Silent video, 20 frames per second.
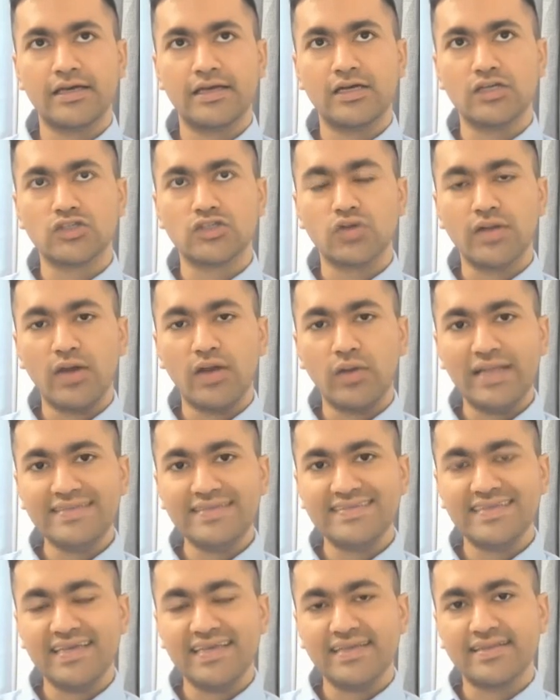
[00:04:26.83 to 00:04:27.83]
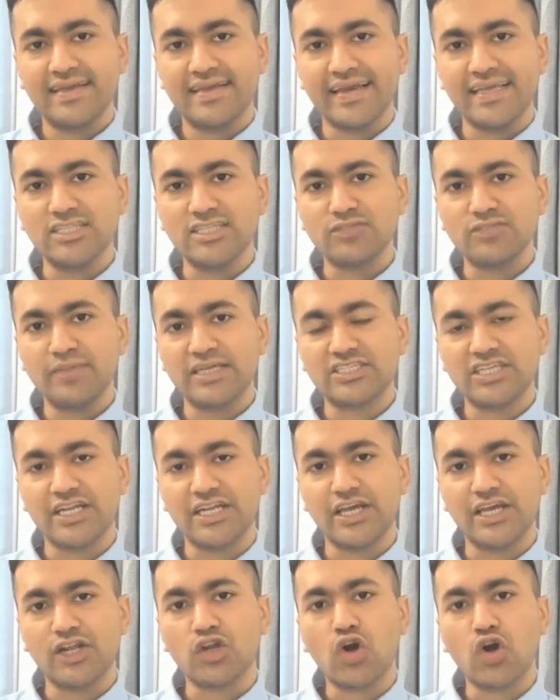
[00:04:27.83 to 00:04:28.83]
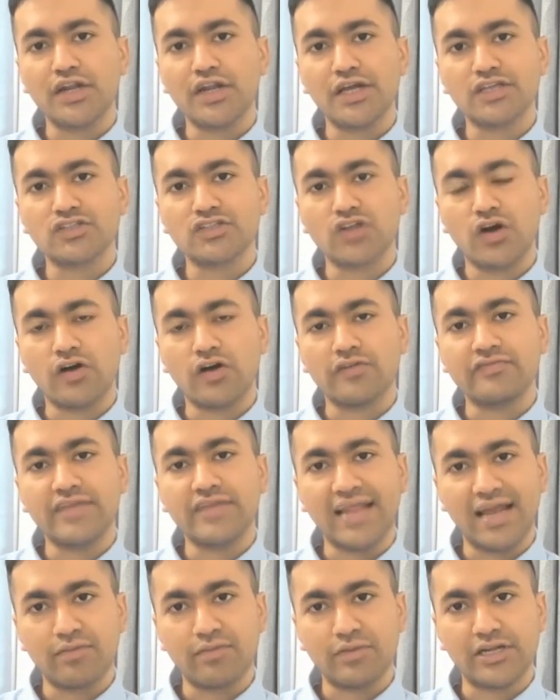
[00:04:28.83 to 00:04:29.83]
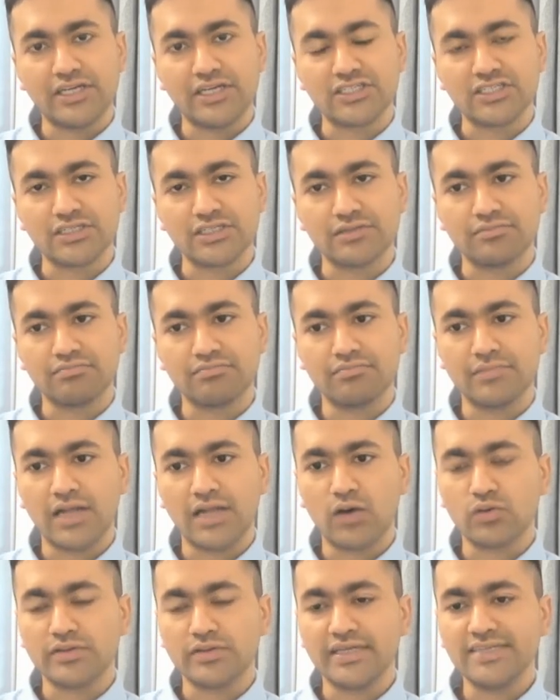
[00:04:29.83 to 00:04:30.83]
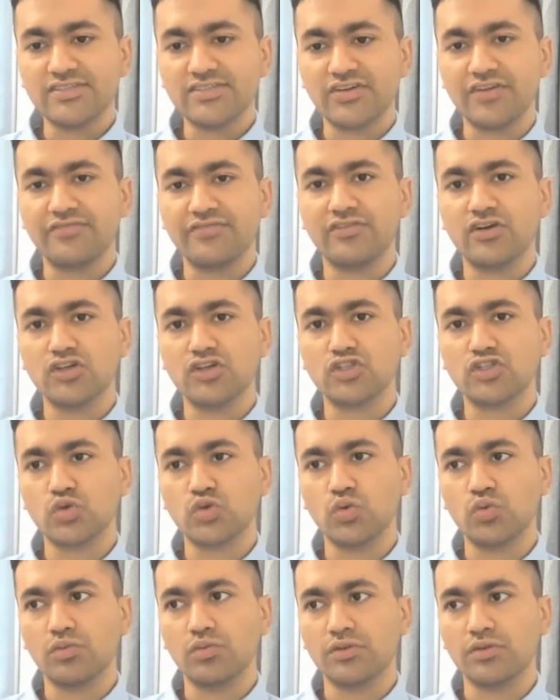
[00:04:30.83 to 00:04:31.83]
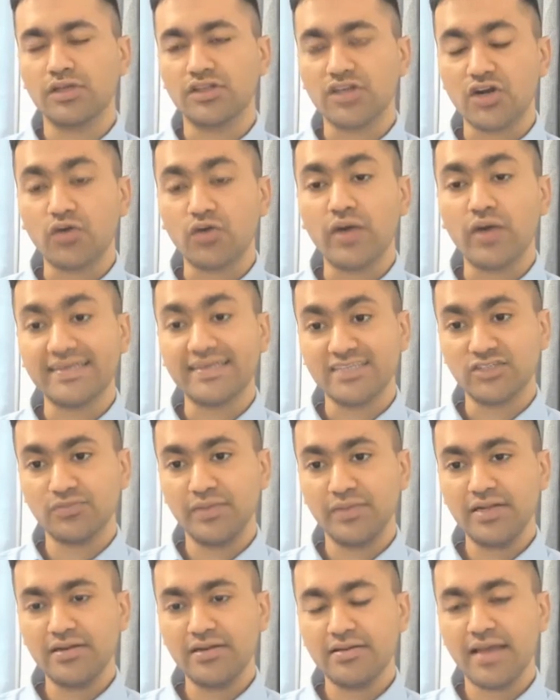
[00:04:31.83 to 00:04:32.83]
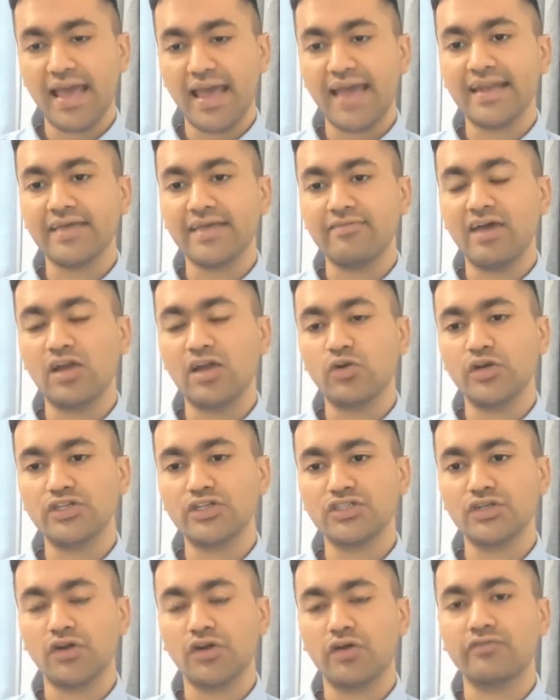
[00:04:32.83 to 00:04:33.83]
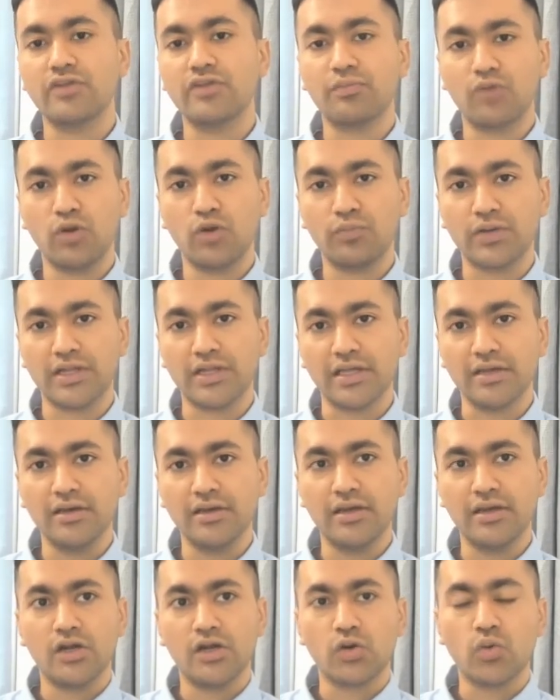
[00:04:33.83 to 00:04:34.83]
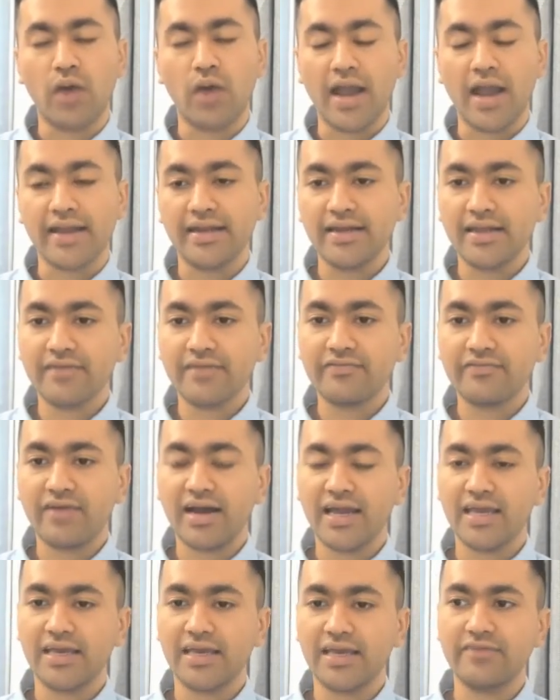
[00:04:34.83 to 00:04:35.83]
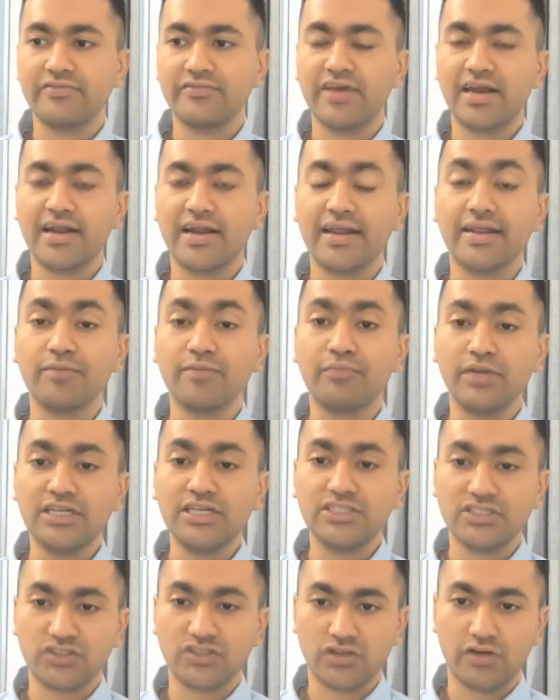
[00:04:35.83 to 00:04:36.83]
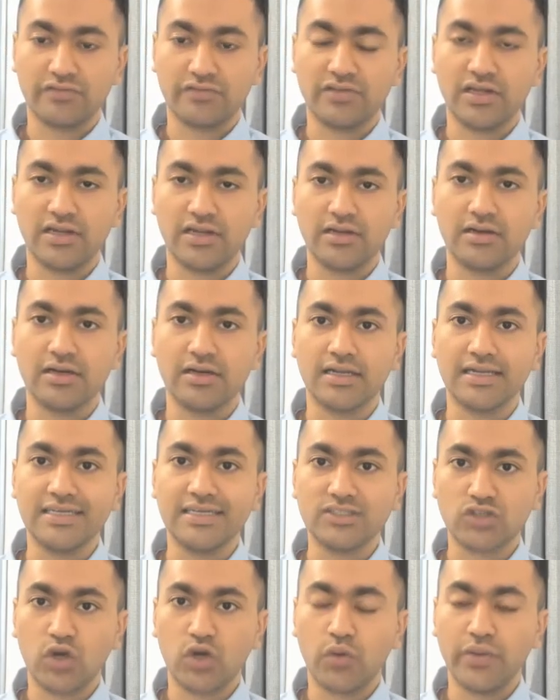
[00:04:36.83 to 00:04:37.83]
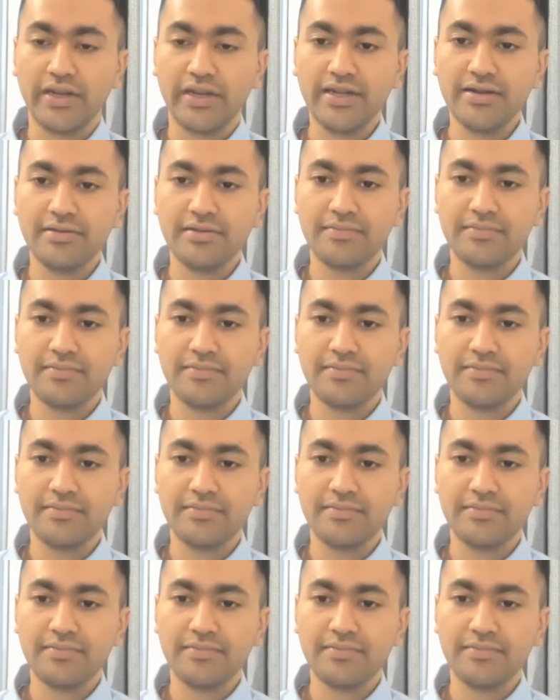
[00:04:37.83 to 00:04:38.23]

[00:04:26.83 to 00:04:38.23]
So now let's see the inspection in context of dilapidation. Now this refers to the thorough assessment and evaluation of the property to identify if there are any breaches of the lease covenant